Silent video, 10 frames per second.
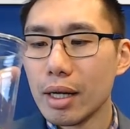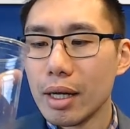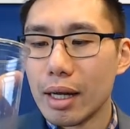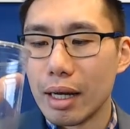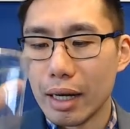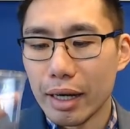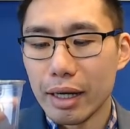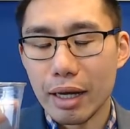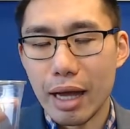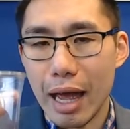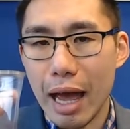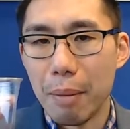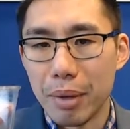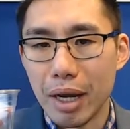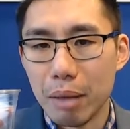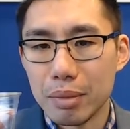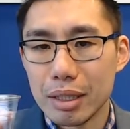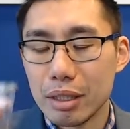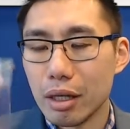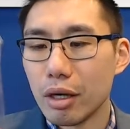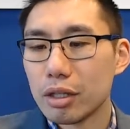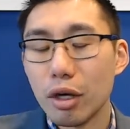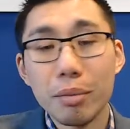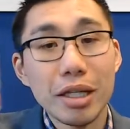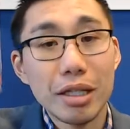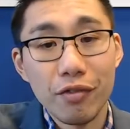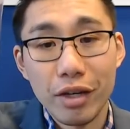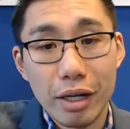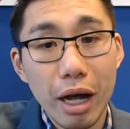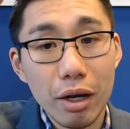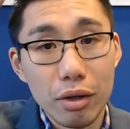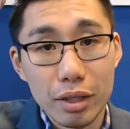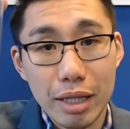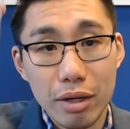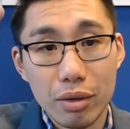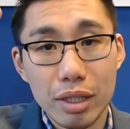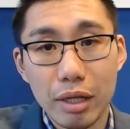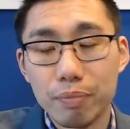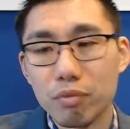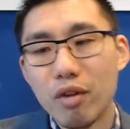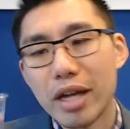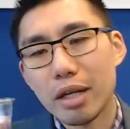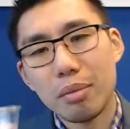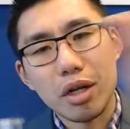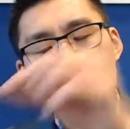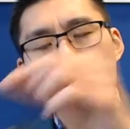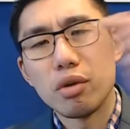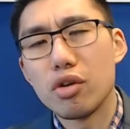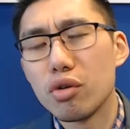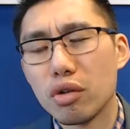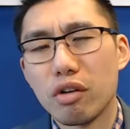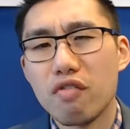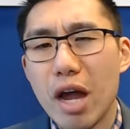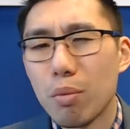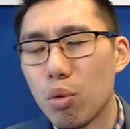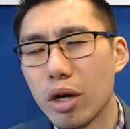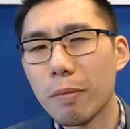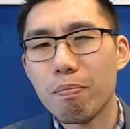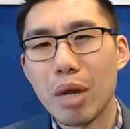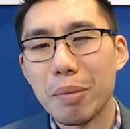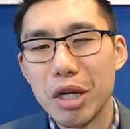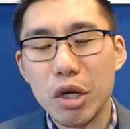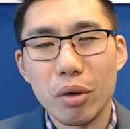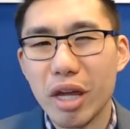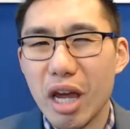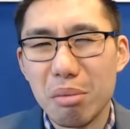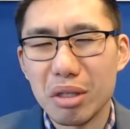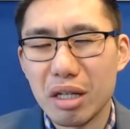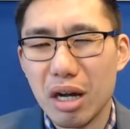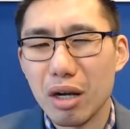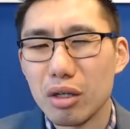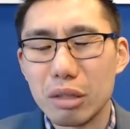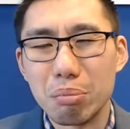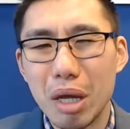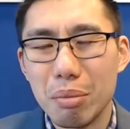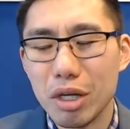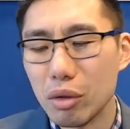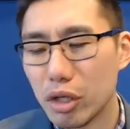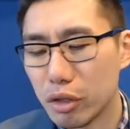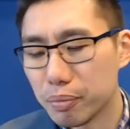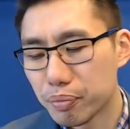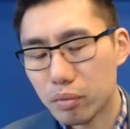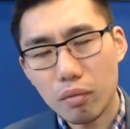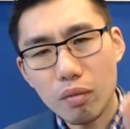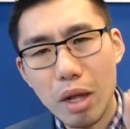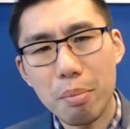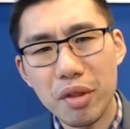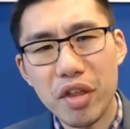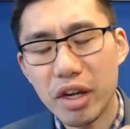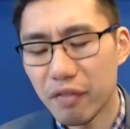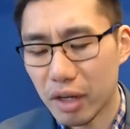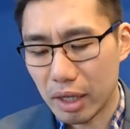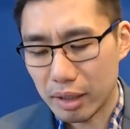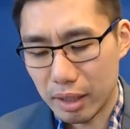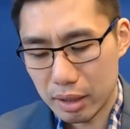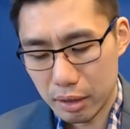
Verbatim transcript: like M and M's, there are so many different colors that you see. Randomly, you would usually grab one. Maybe you don't care about the colors, maybe you do. But think of it like this.